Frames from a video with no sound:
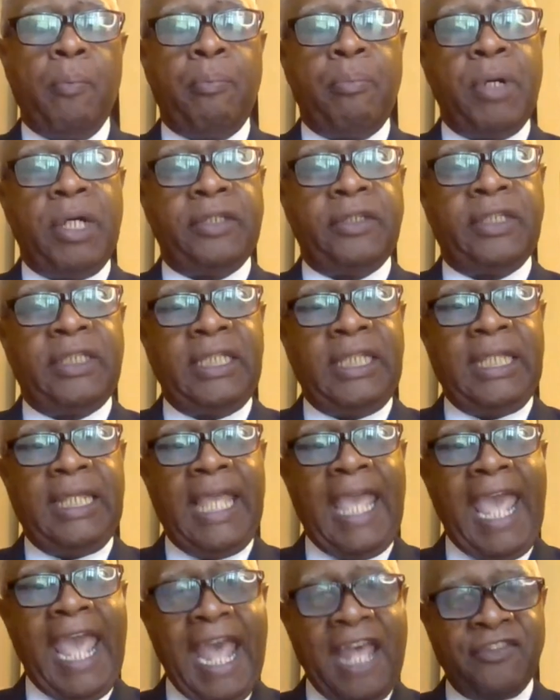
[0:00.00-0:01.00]
But
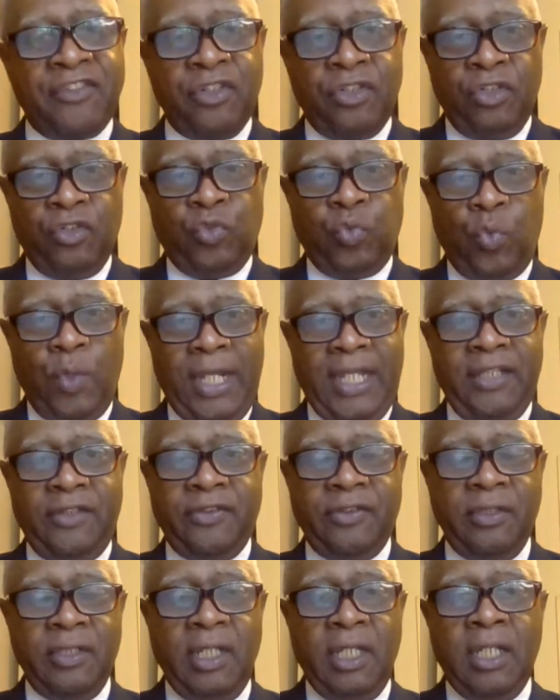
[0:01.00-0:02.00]
the hazardous
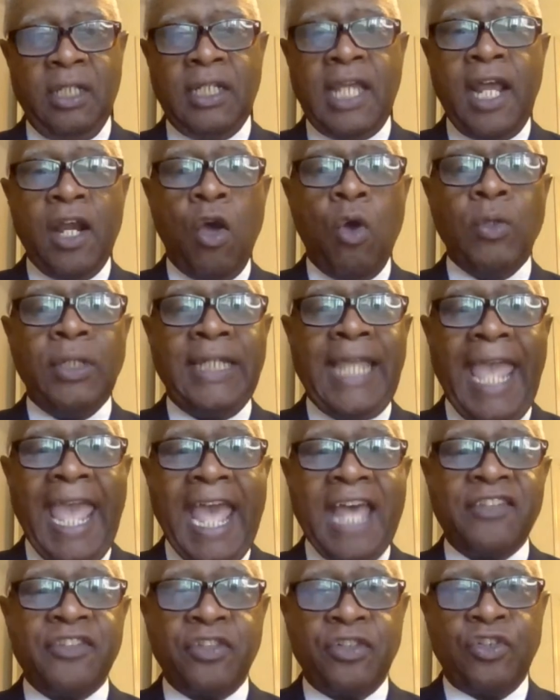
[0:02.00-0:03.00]
waste, not only
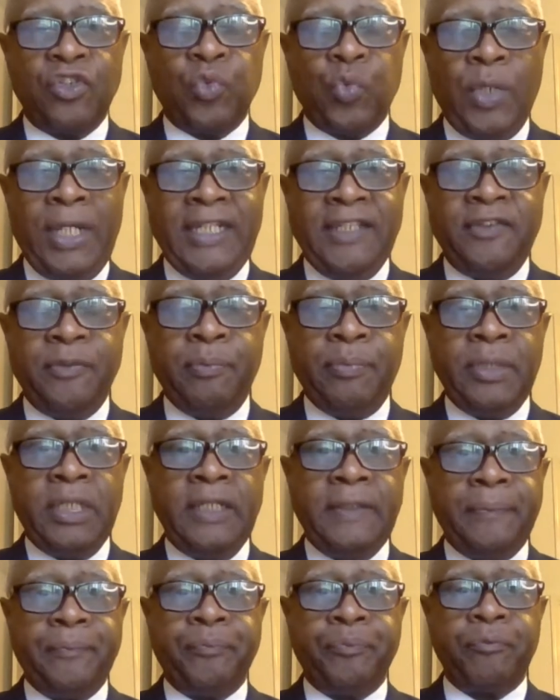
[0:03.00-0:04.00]
hazardous waste,
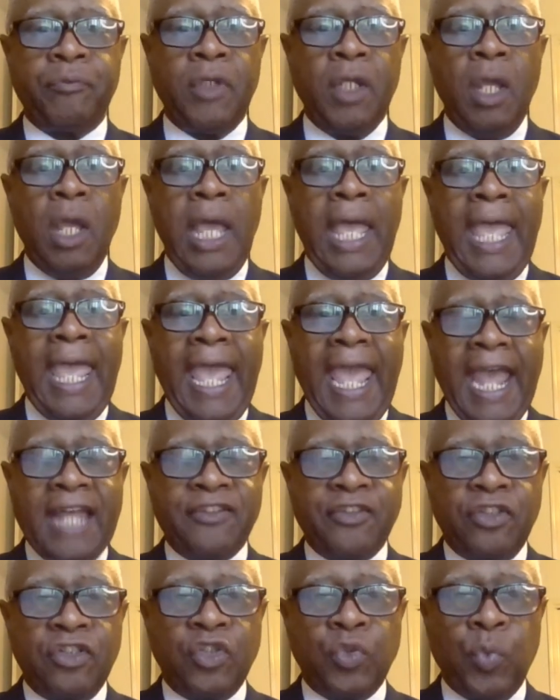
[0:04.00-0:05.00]
but
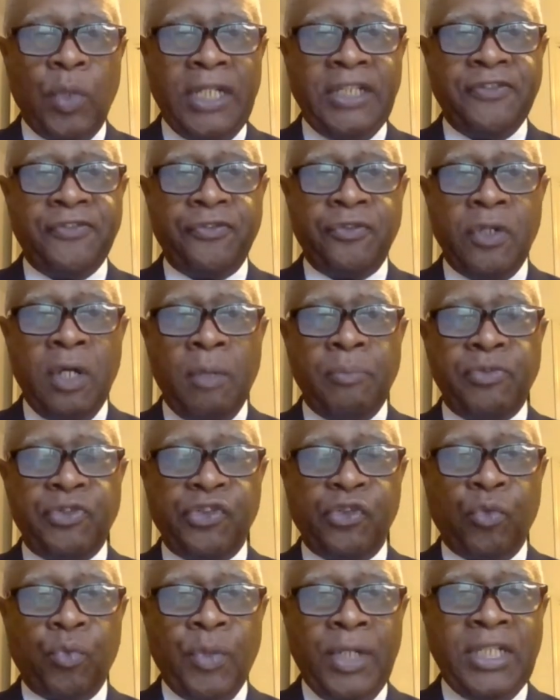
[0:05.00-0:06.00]
hazardous waste from
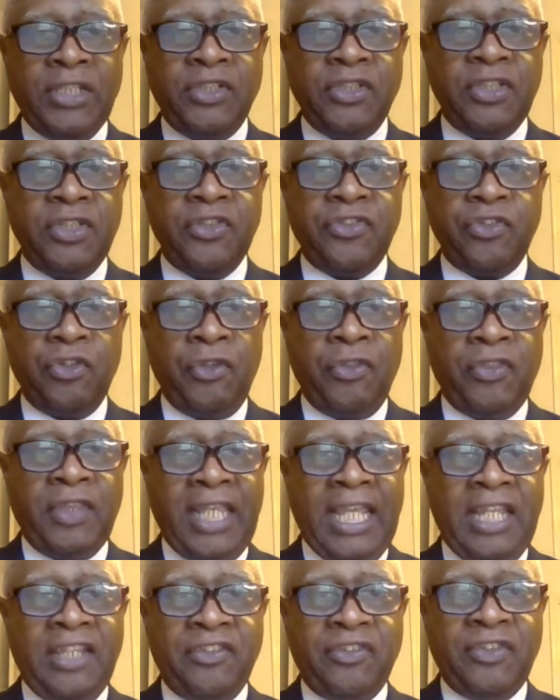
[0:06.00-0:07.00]
syringes and
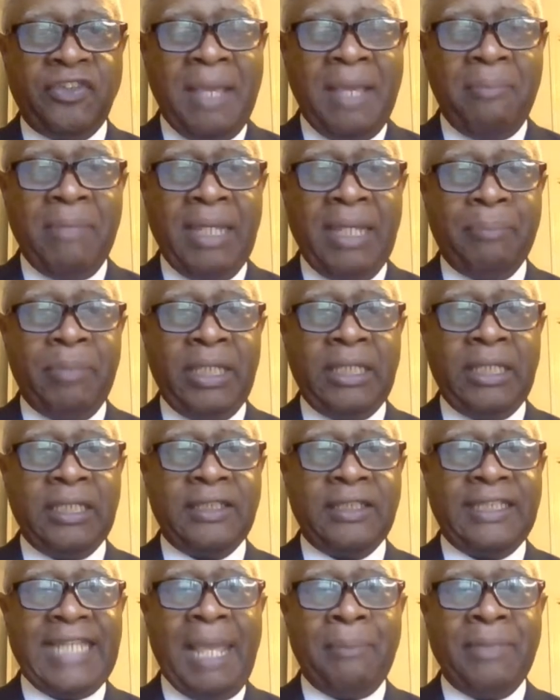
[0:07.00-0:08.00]
things that may be
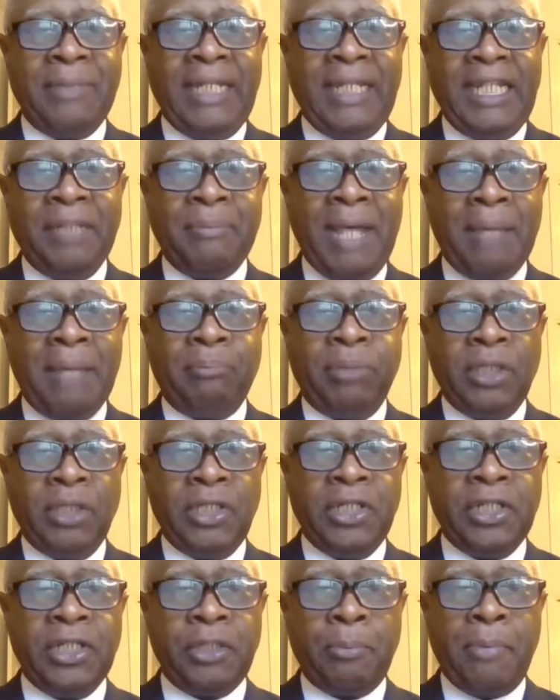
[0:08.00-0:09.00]
contaminated by
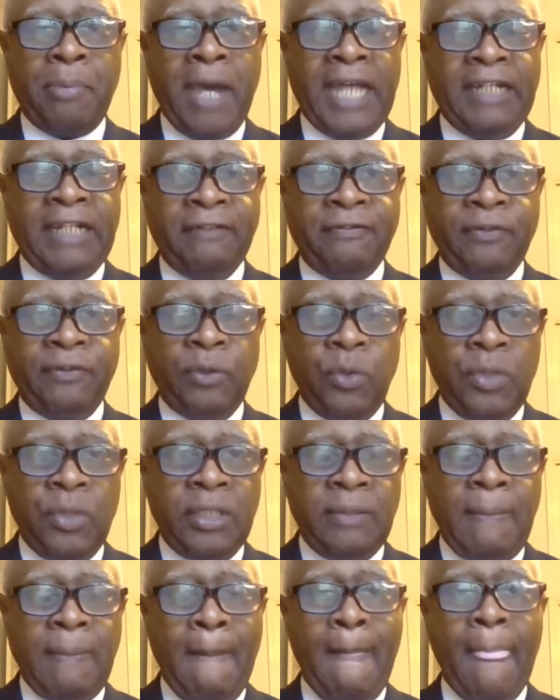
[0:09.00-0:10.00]
blood or body
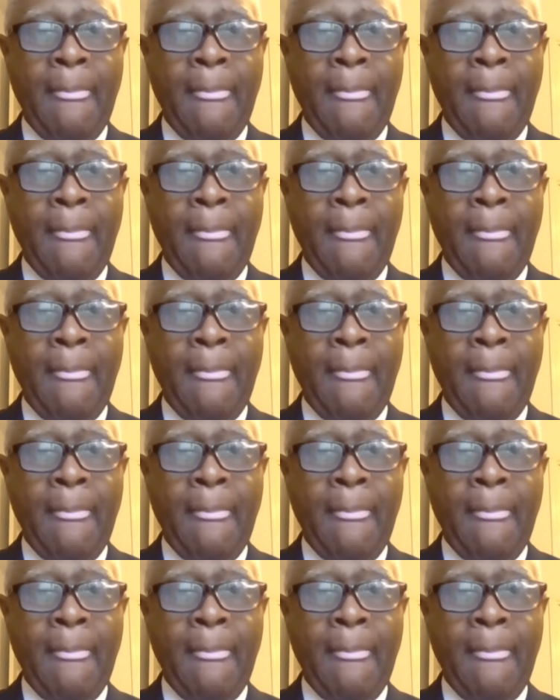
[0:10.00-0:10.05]
fluid.